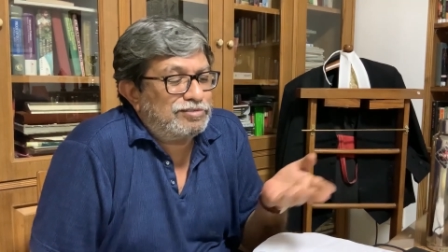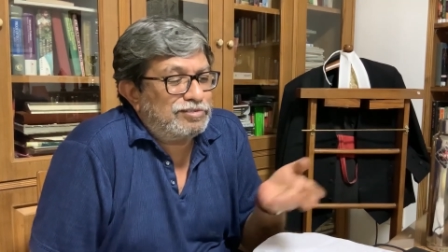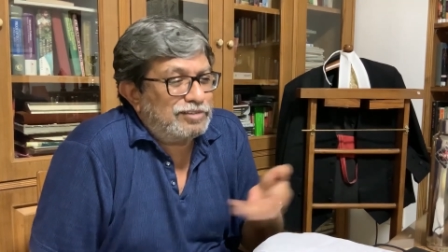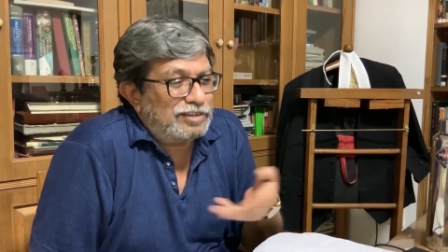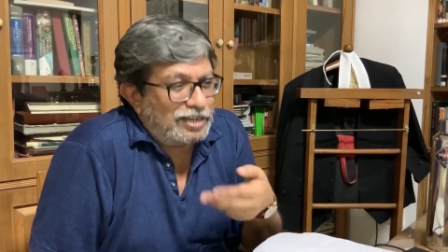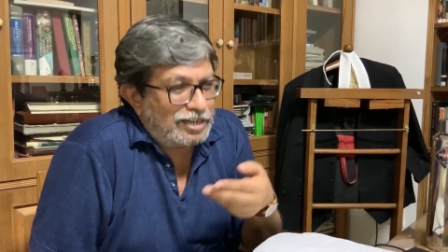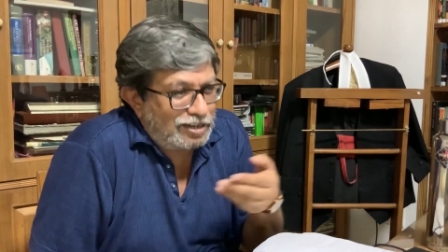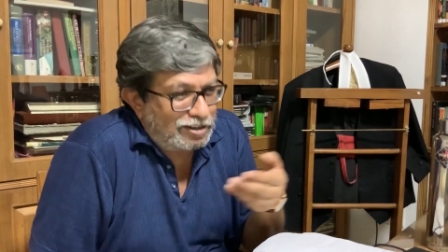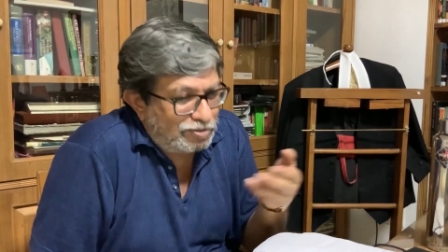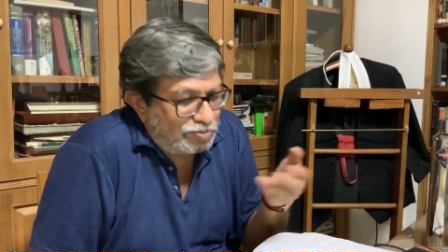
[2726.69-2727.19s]

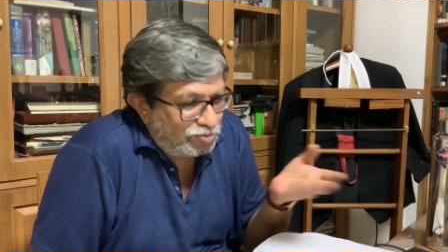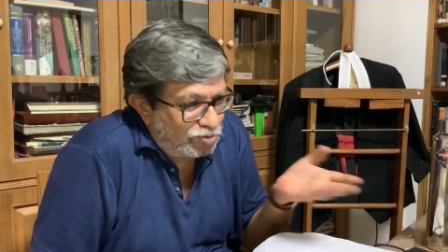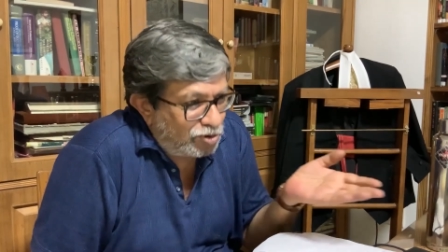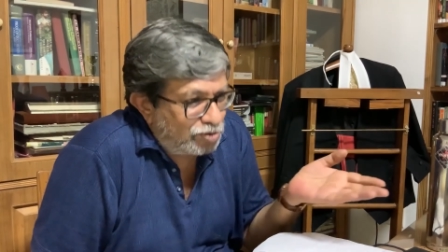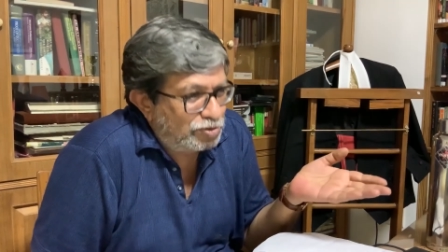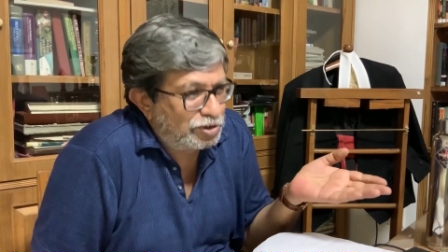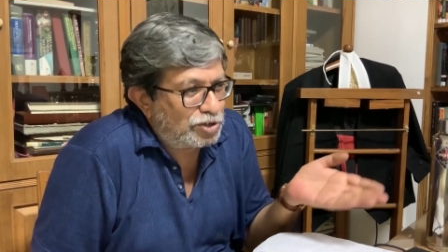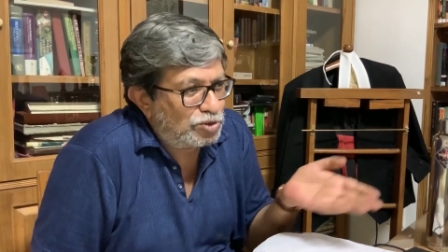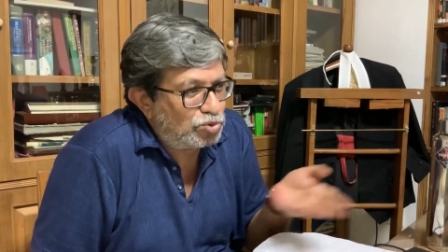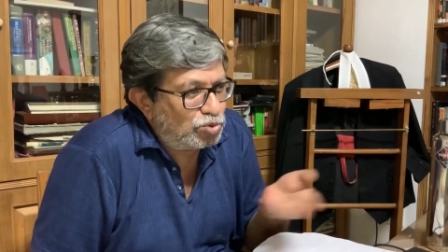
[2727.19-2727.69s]
and
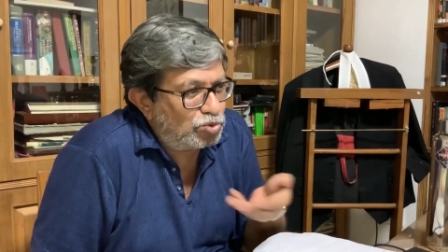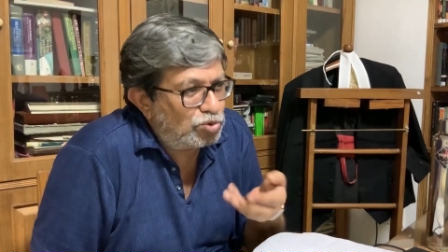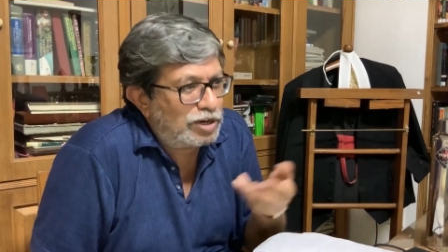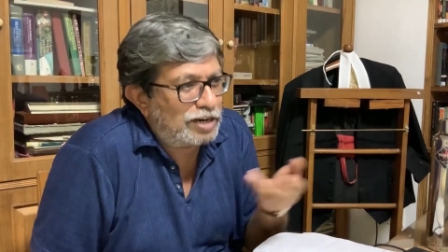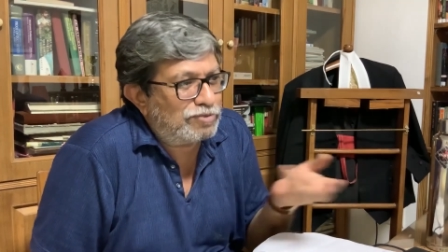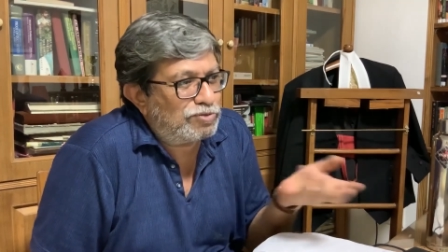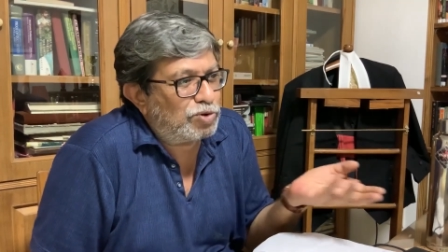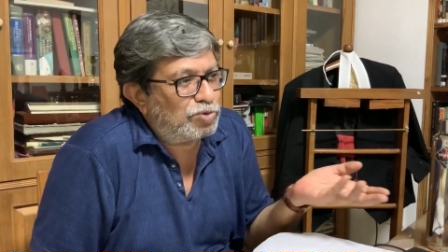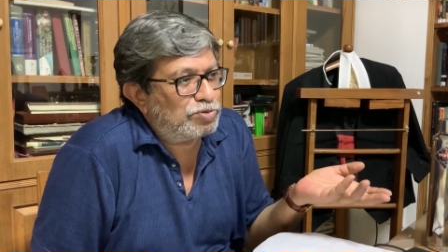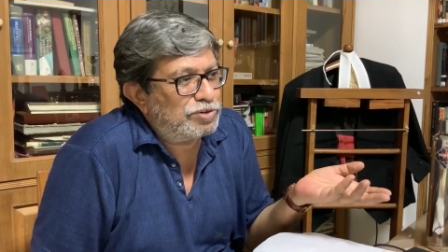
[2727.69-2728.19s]
what we do
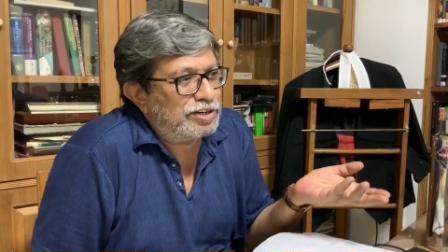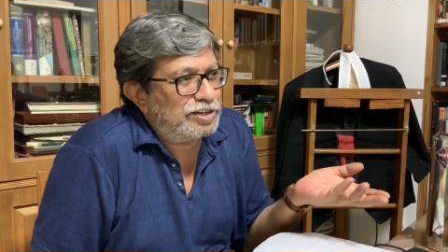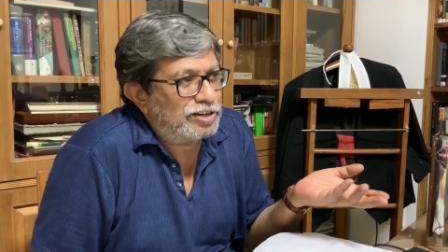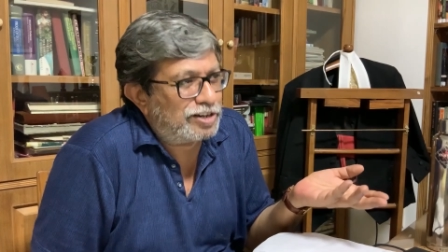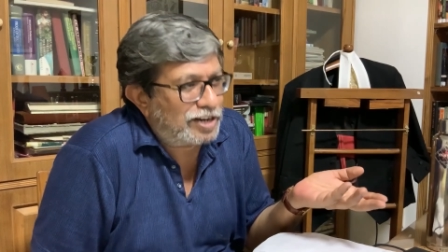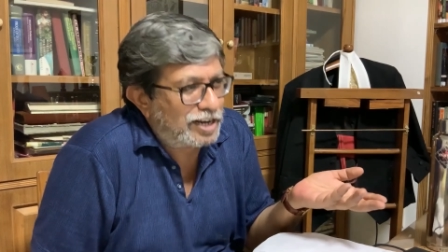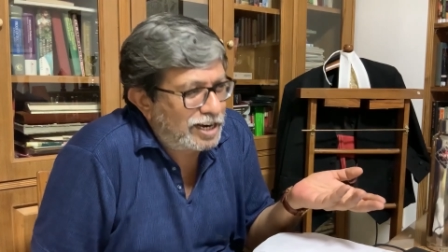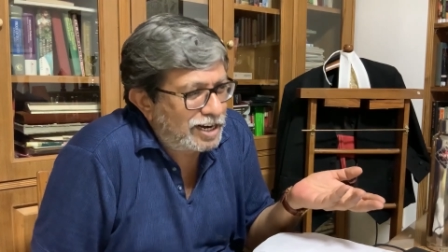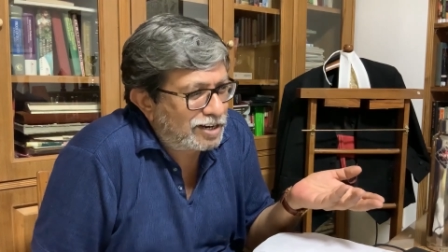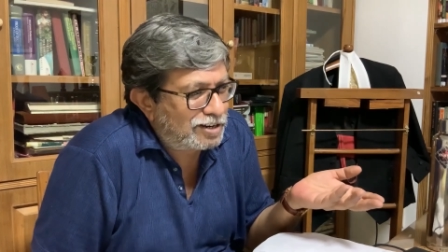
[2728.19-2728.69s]
and what we
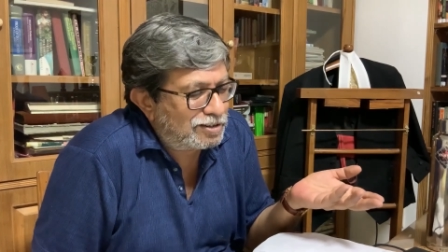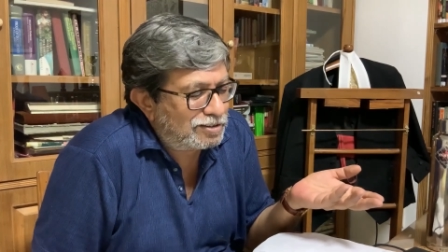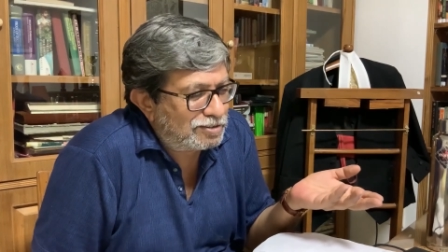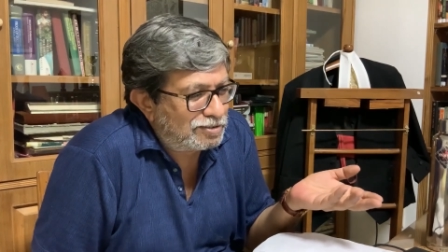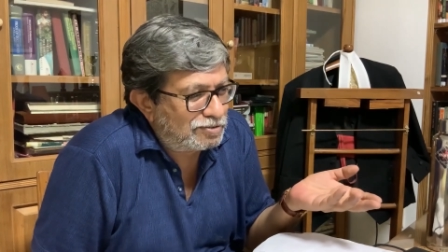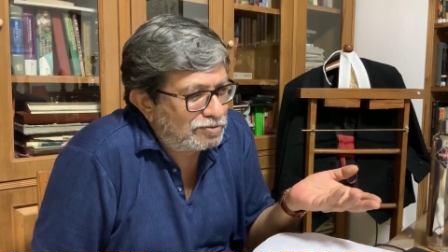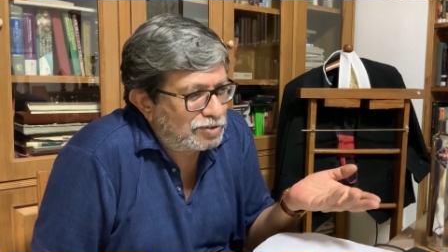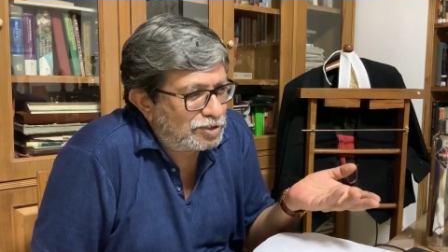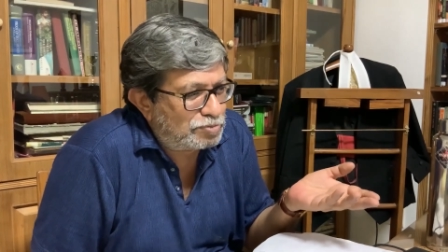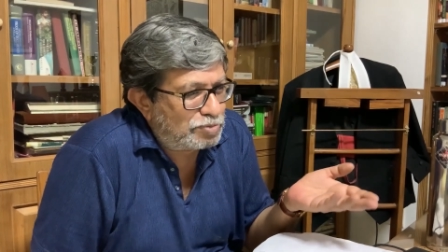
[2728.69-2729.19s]
interact
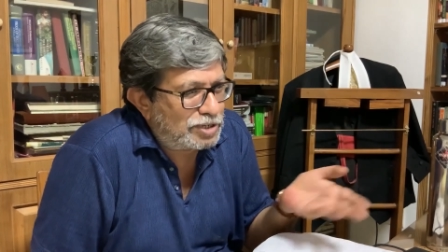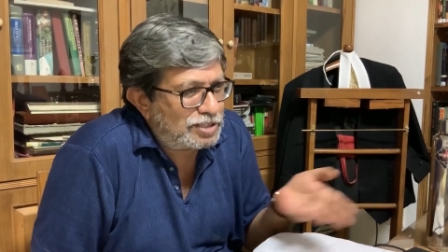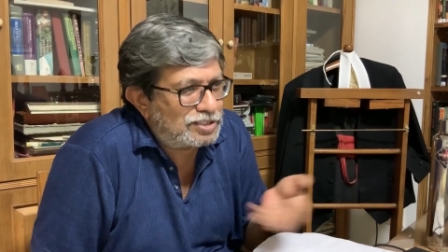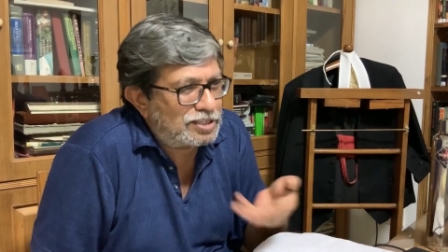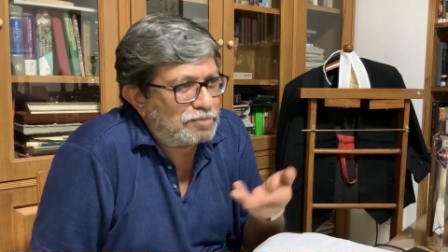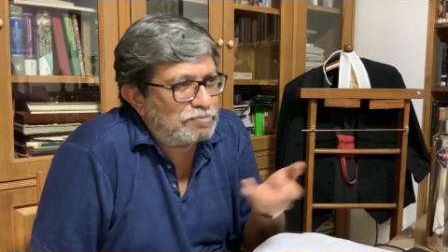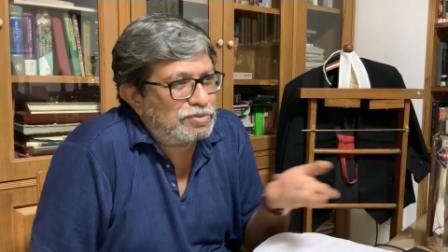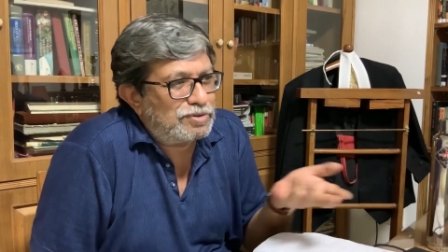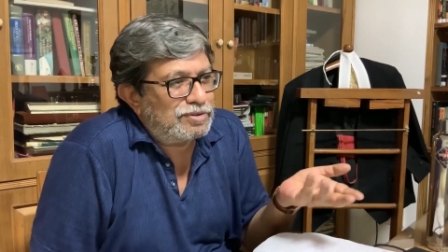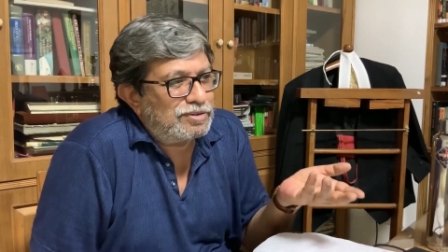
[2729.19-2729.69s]
which brings
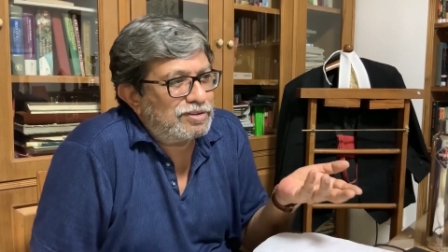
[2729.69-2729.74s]
up